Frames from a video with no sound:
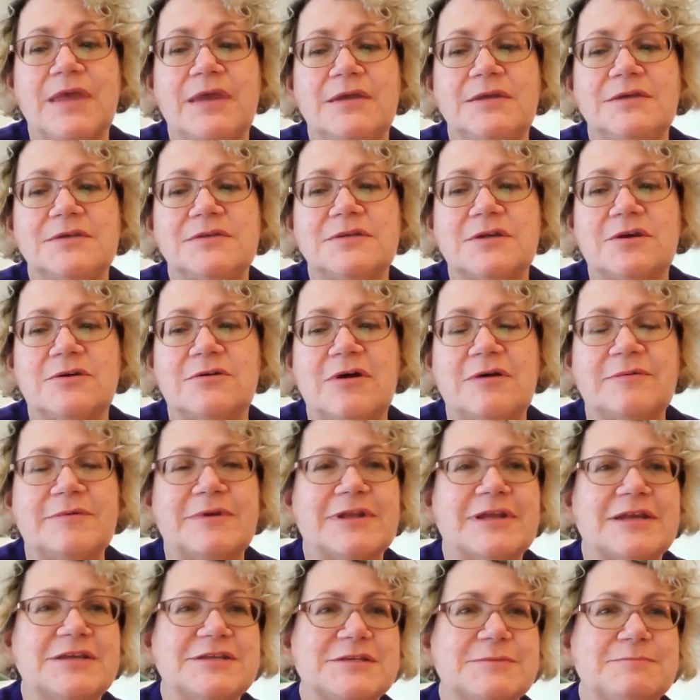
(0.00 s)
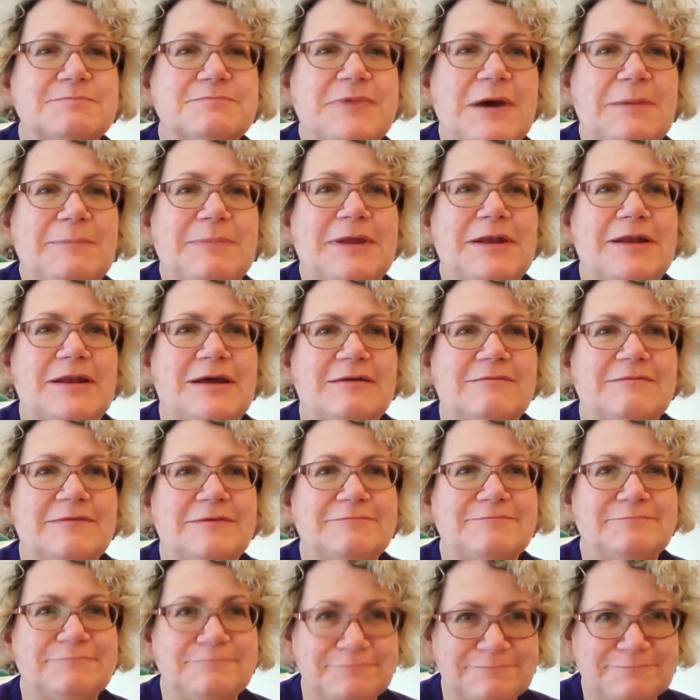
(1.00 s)
So I'm going to get some puppy love,
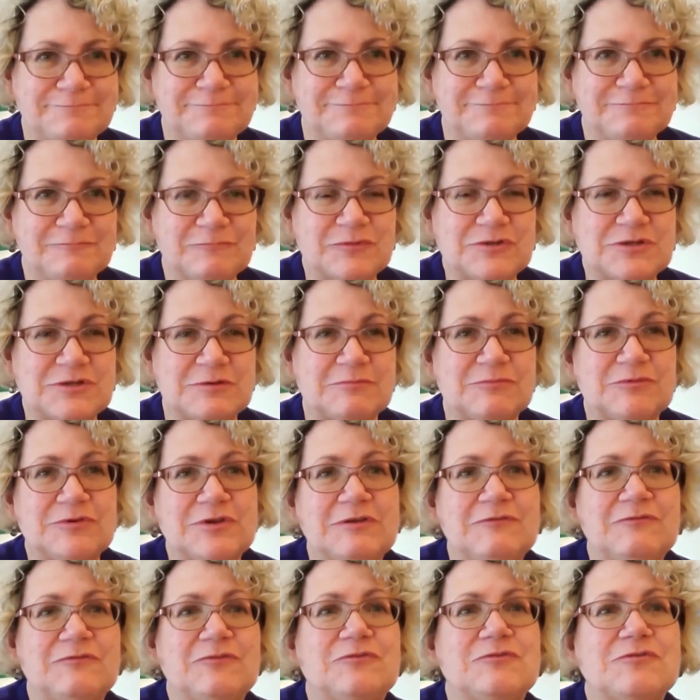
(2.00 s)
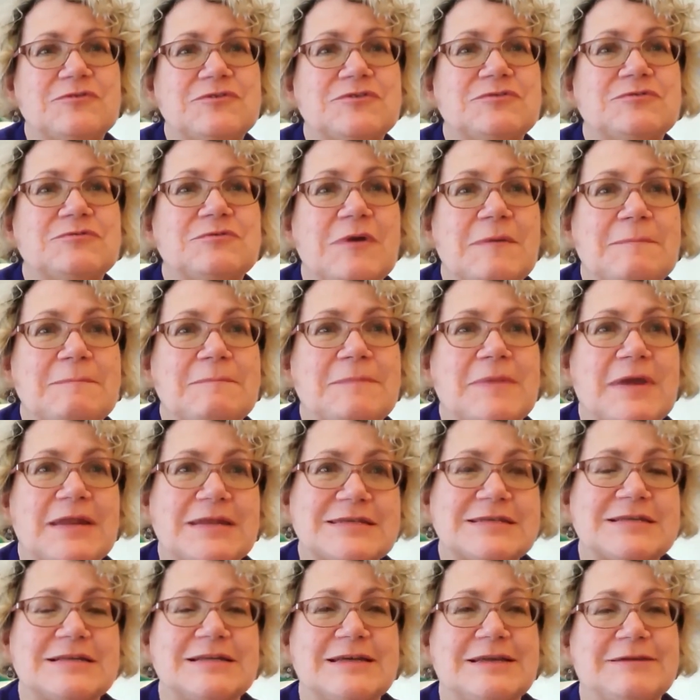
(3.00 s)
which I'm looking forward to
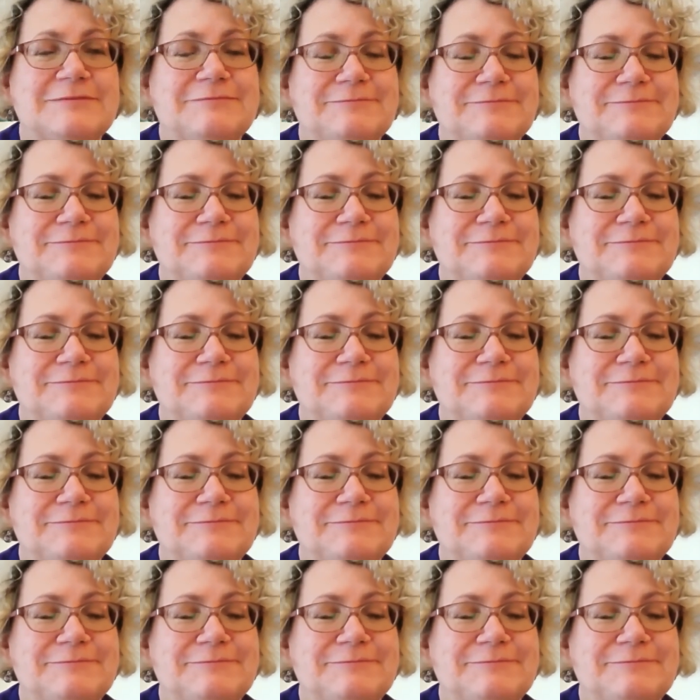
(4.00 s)
immensely.